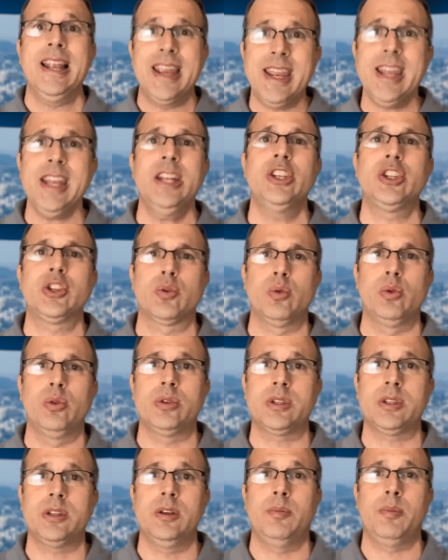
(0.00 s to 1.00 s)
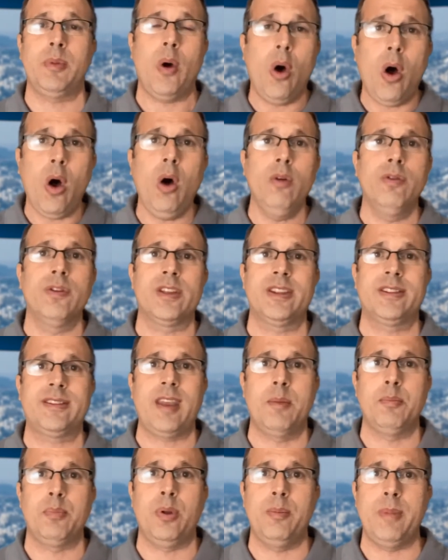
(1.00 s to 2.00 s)
in Jerusalem, over the
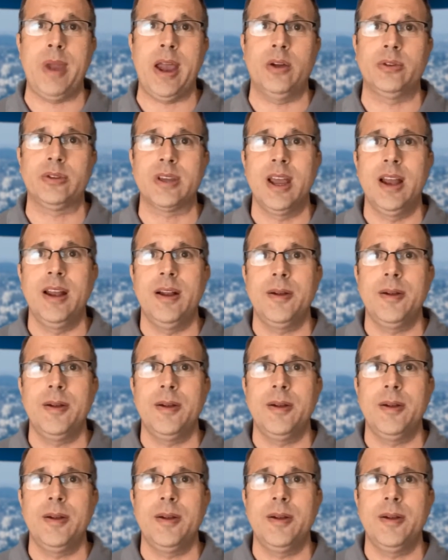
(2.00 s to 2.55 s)
Temple Mount,